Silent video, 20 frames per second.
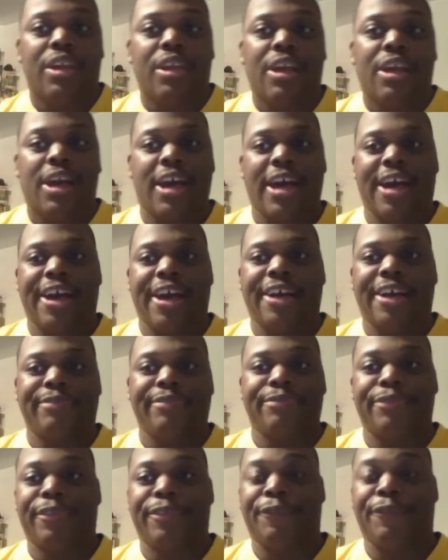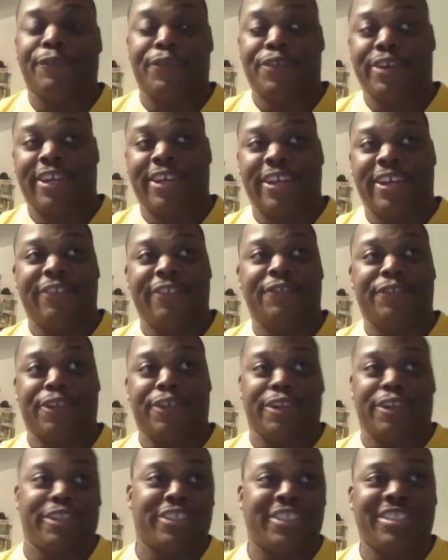The
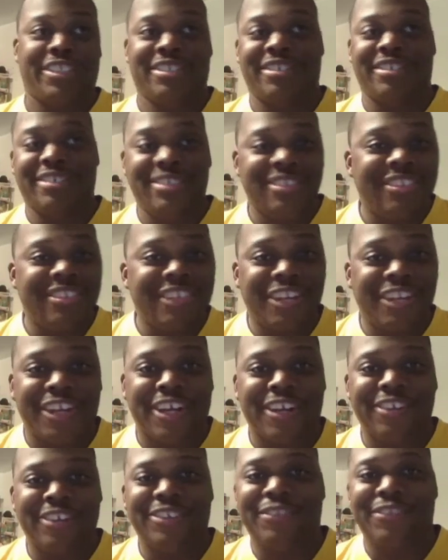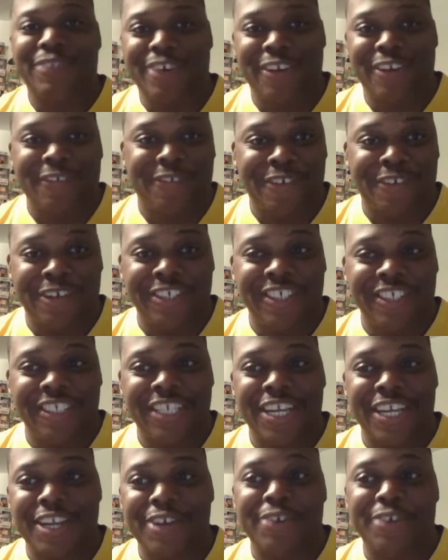41st, there it goes, 41st
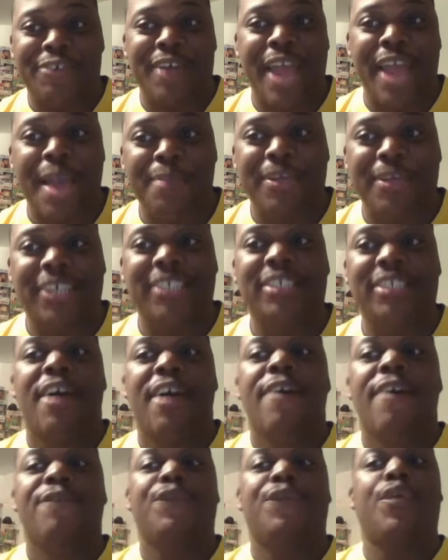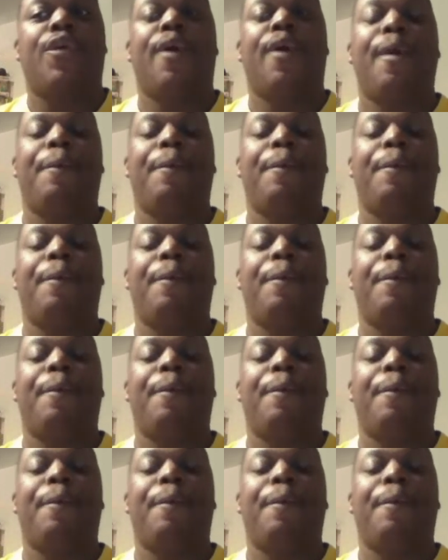Grammys for